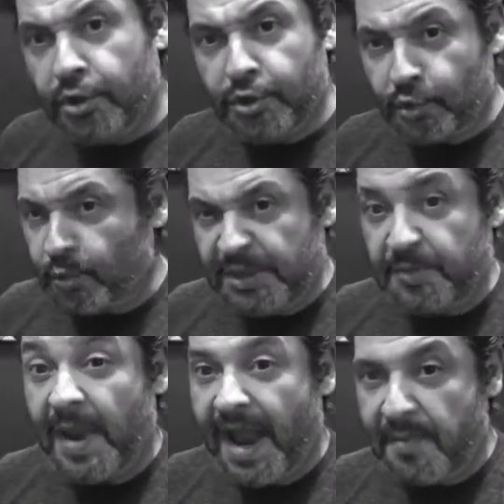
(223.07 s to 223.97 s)
Switch
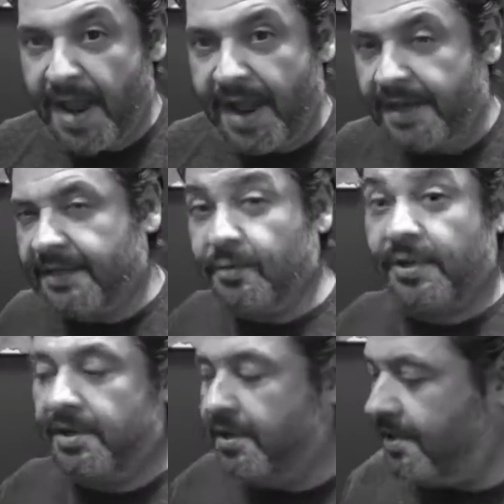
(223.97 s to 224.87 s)
backpack. What a
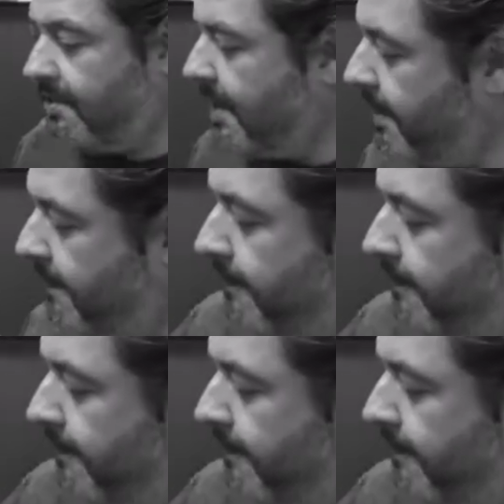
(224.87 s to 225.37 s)
nerd, right?